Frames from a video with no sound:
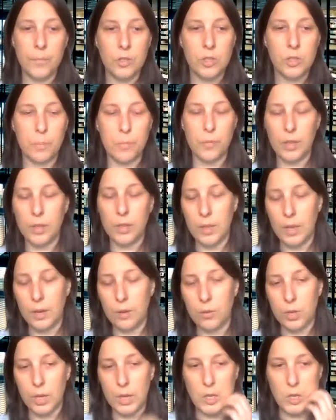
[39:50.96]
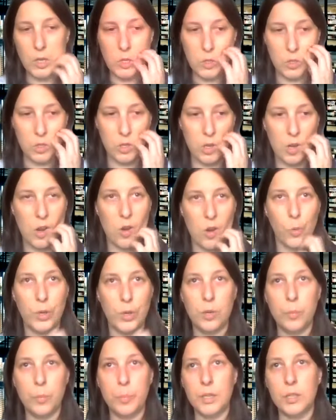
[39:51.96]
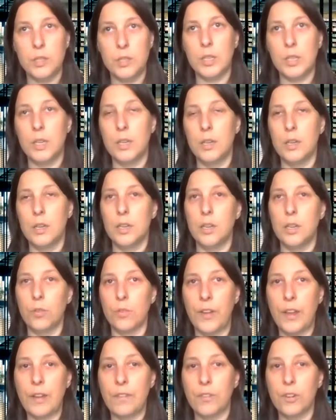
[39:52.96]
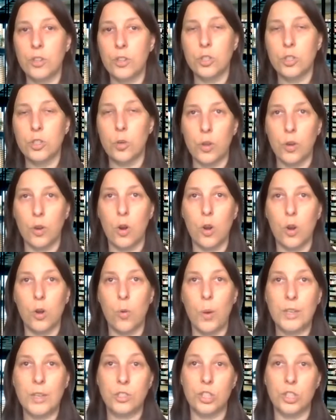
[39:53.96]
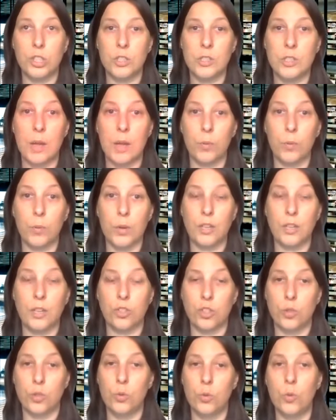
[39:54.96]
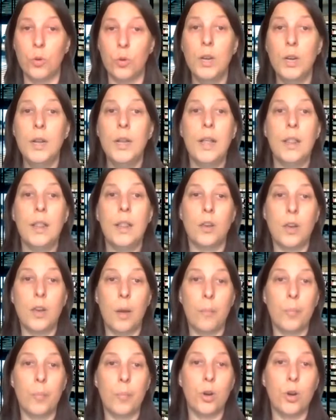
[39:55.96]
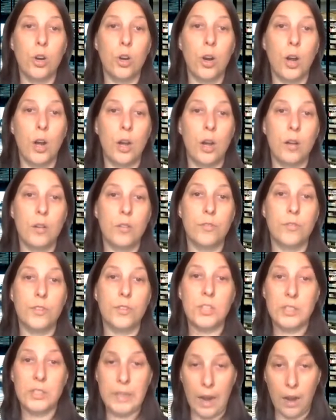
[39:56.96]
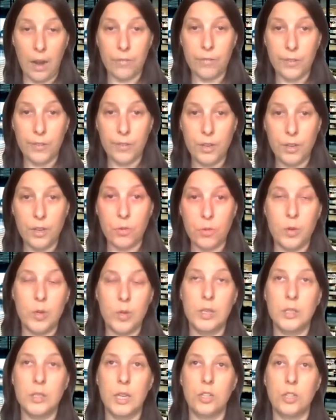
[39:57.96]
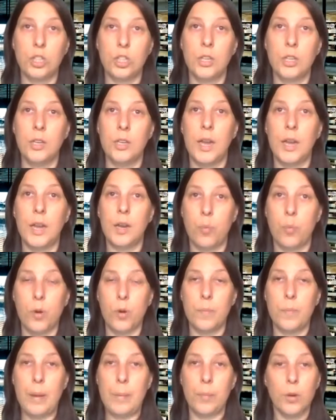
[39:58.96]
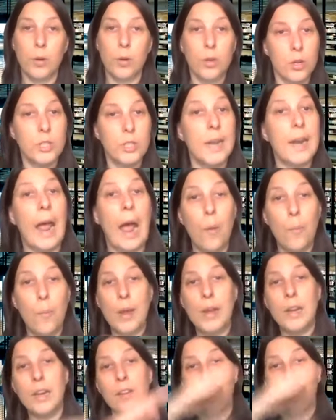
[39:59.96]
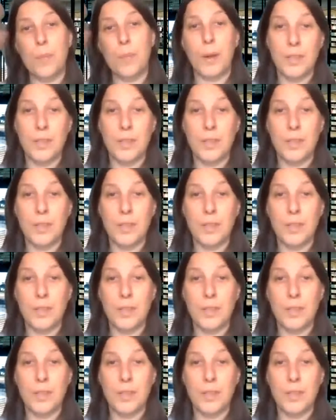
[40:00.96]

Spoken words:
something that is going to be seen in your favor. So there are questions that relate to the number of staff in your organization and board members, and how many of